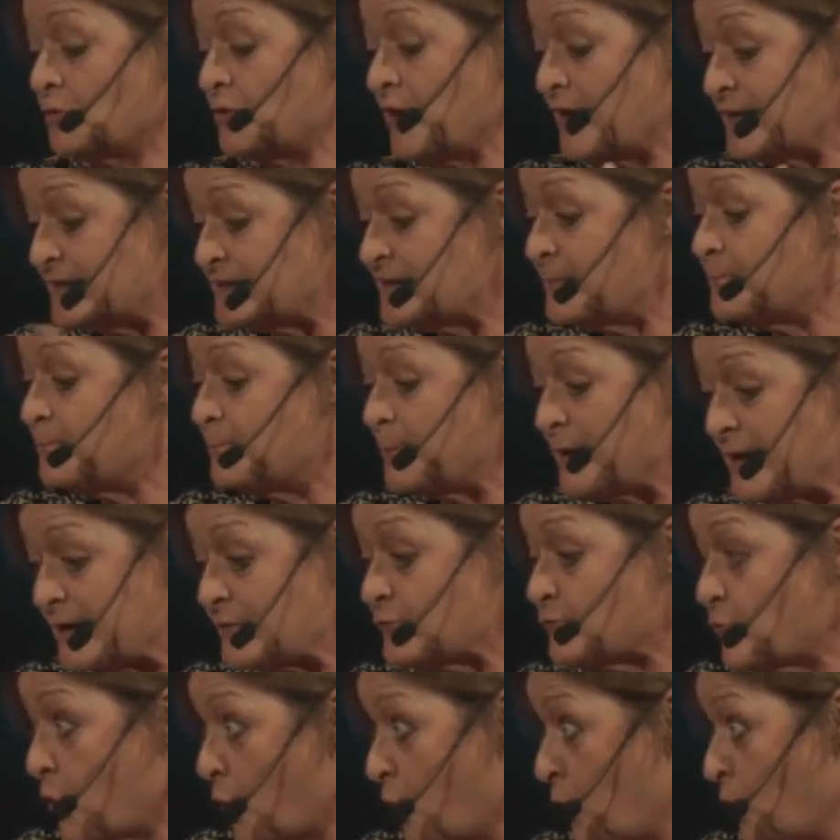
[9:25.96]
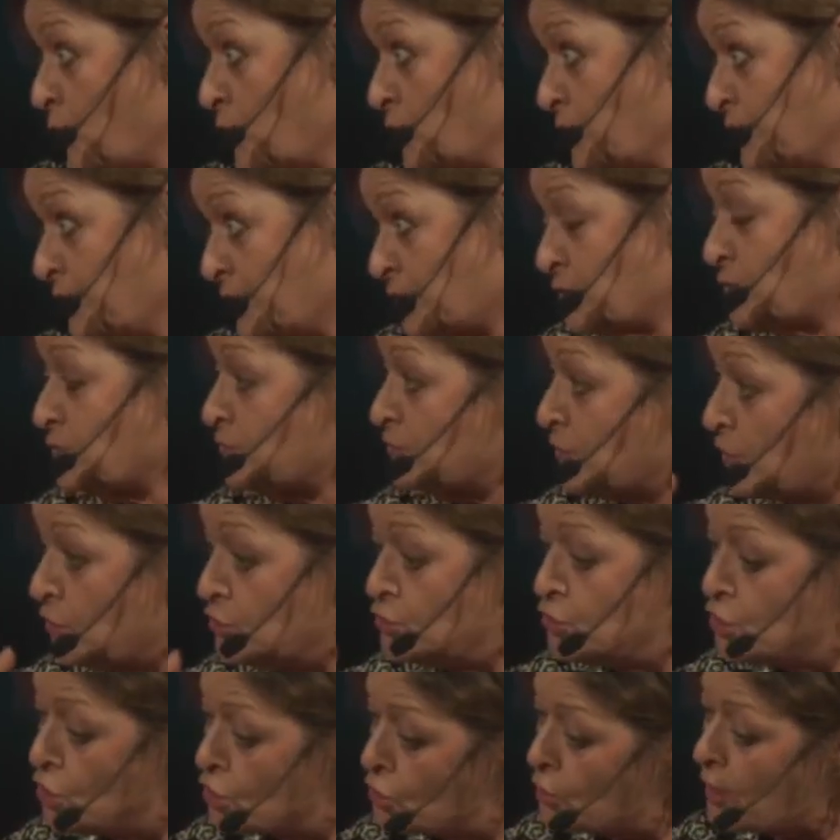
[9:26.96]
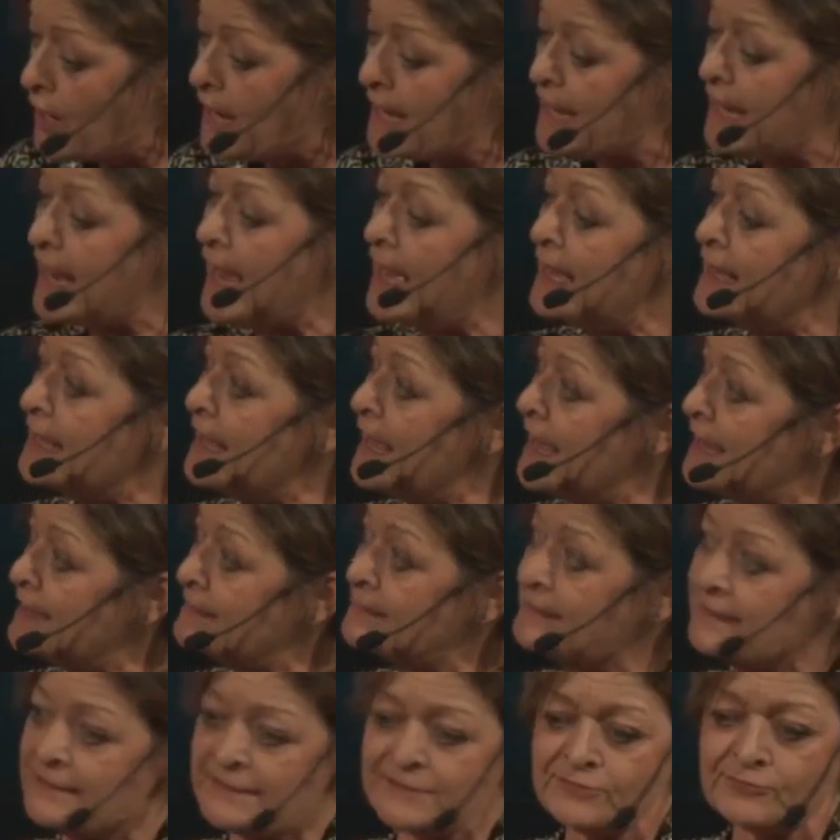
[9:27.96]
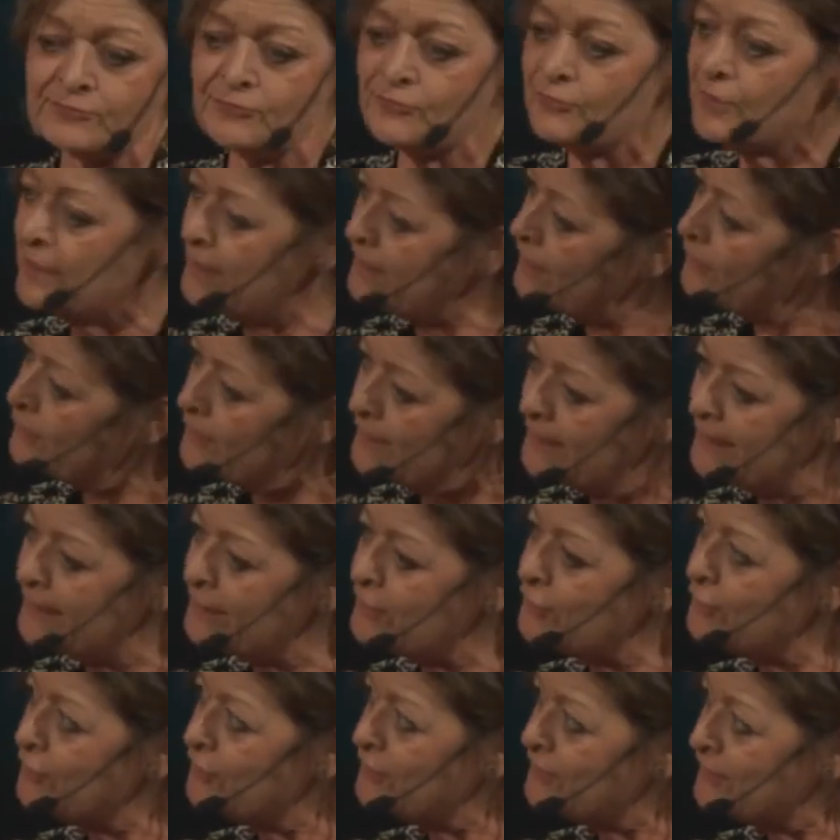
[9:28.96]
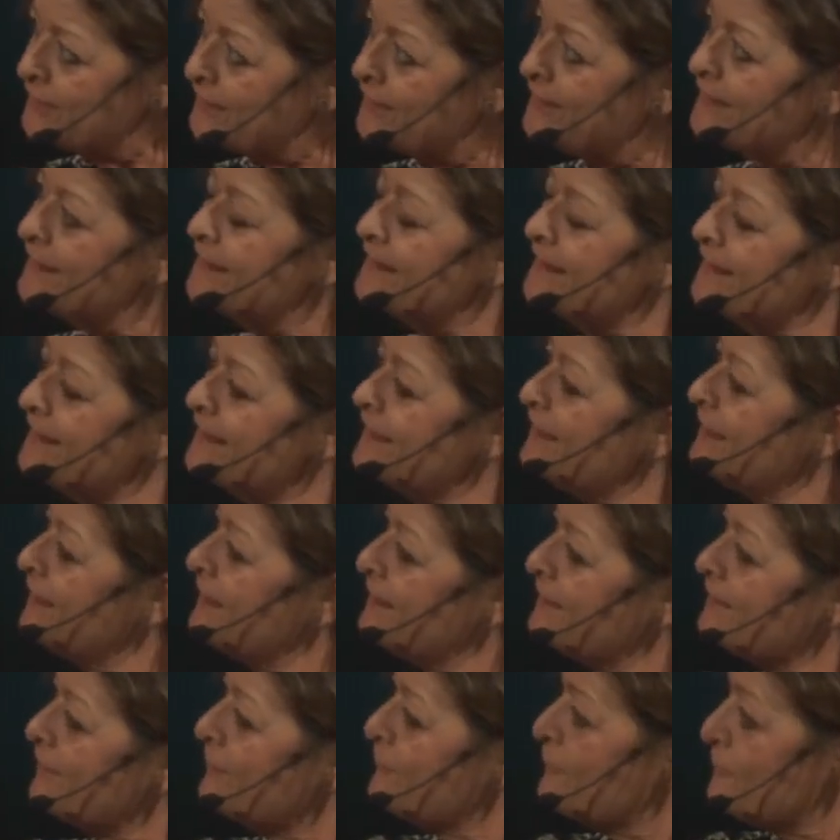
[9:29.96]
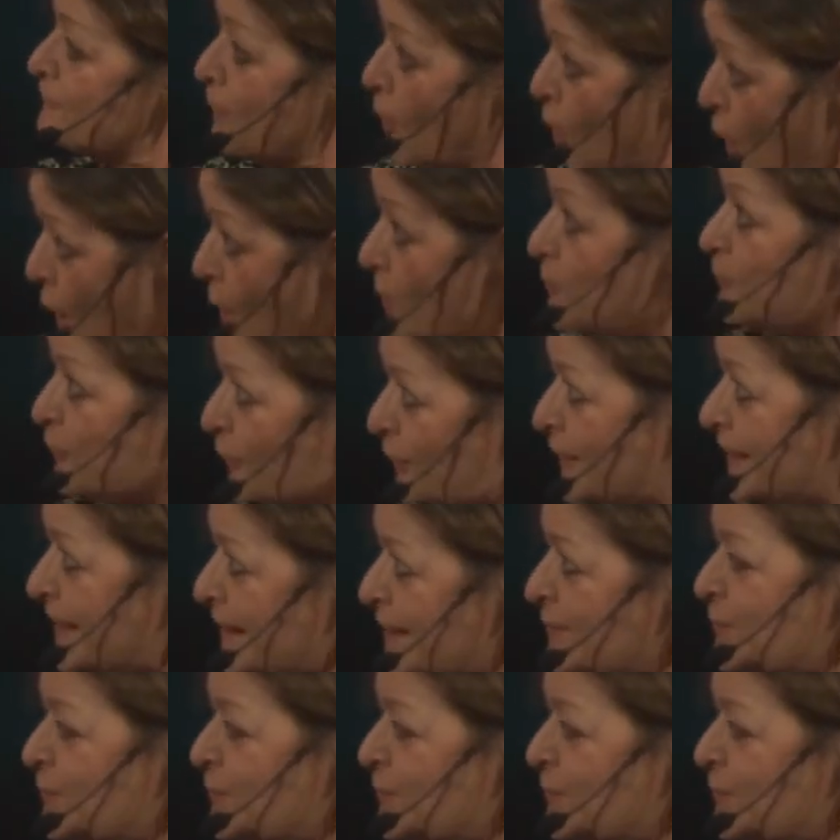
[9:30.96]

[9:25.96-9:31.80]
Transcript: that's a big role. The new AI Act is really, really good, hopefully,